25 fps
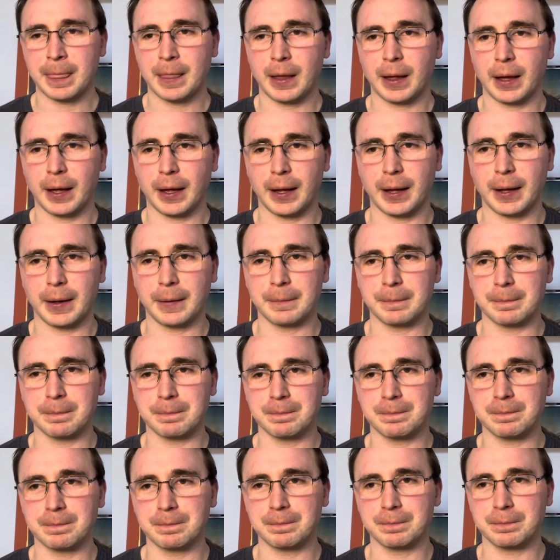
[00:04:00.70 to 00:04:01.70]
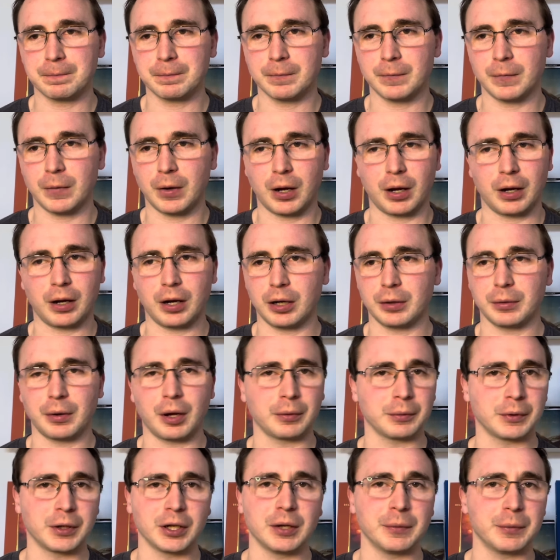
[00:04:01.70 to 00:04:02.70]
Um,
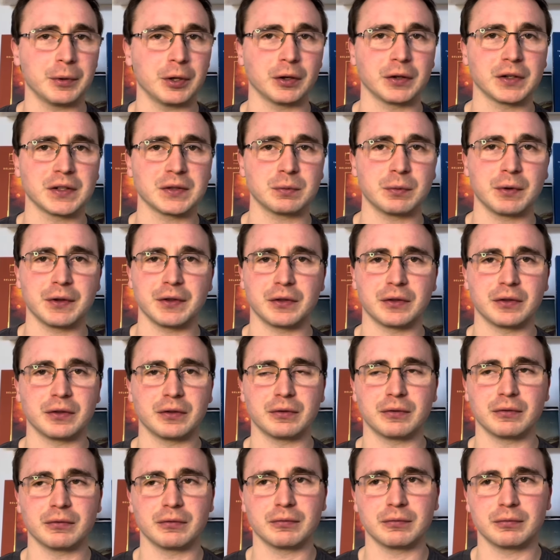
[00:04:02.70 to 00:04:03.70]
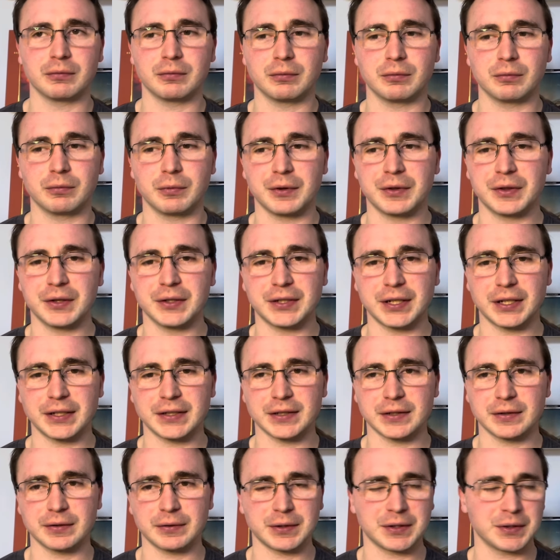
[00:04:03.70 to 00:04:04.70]
I'm going to be honest, with with the
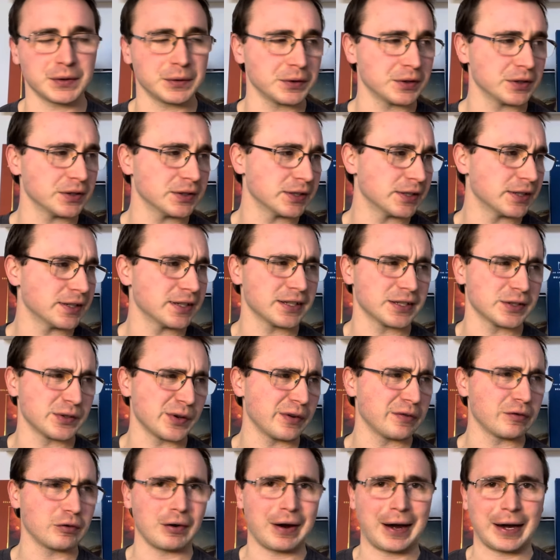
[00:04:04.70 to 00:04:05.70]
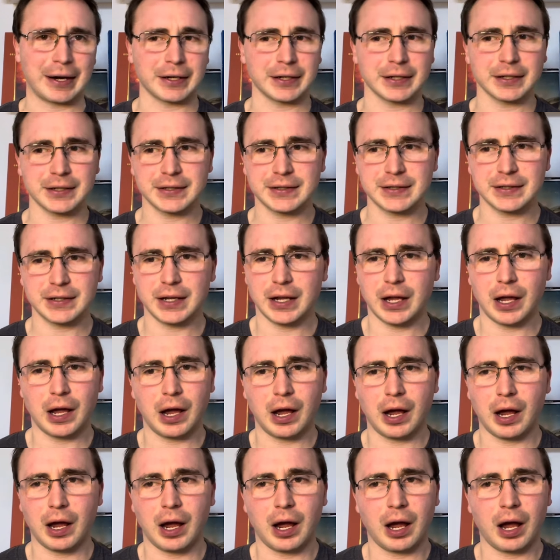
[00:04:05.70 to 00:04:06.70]
desert, the desert of Arrakis,
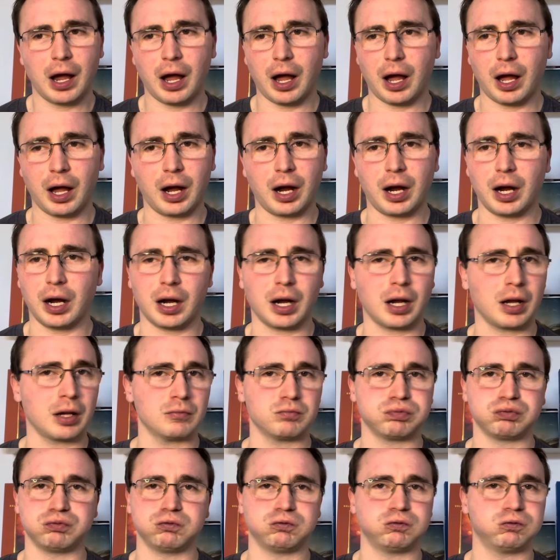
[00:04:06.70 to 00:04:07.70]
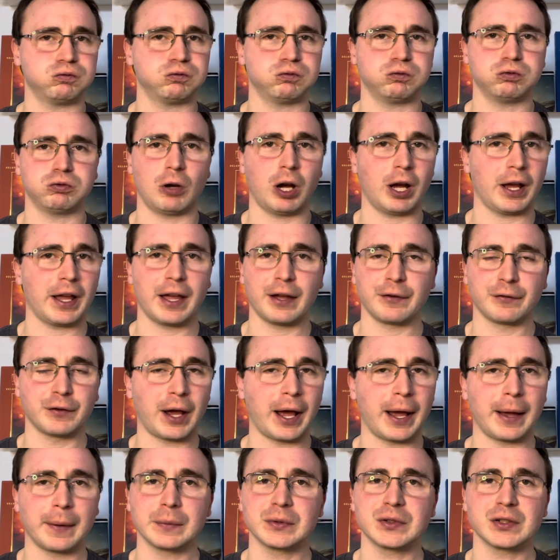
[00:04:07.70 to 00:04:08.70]
I, I have
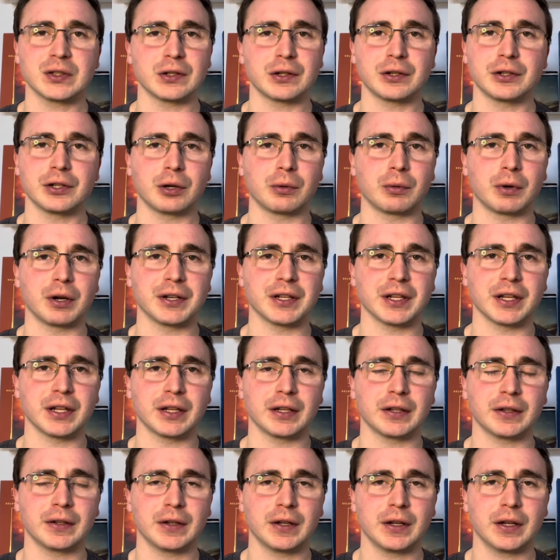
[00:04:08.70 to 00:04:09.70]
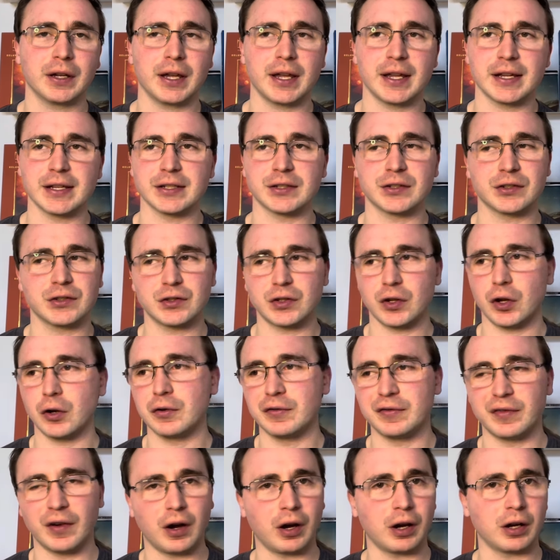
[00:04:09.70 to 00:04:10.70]
absolutely no idea. It is so
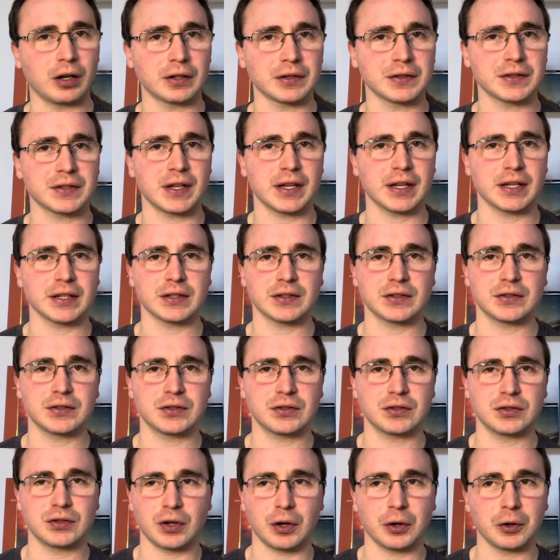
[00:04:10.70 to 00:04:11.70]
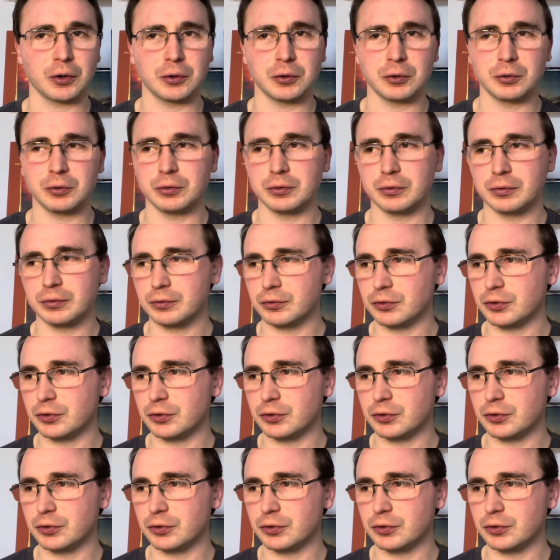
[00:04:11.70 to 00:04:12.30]
vast, it's so